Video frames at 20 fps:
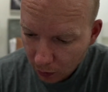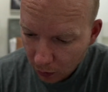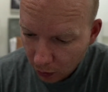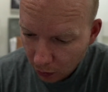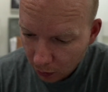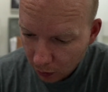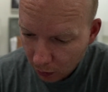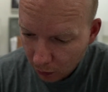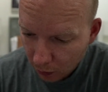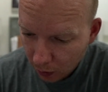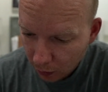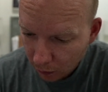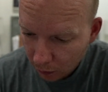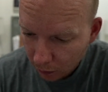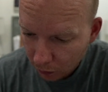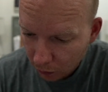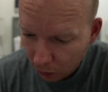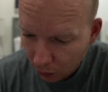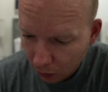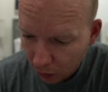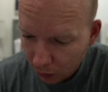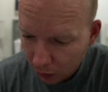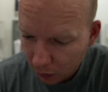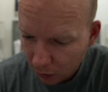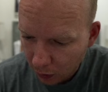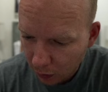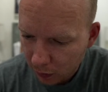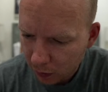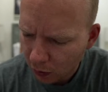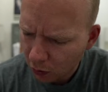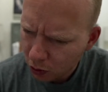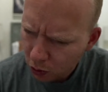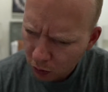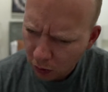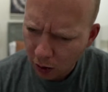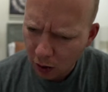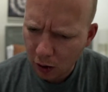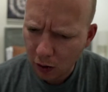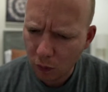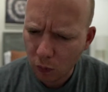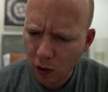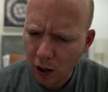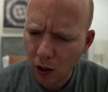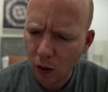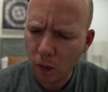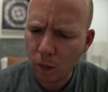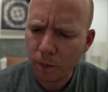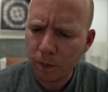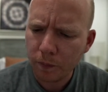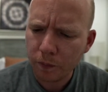Currently waiting for... Oh, so you are. Wow.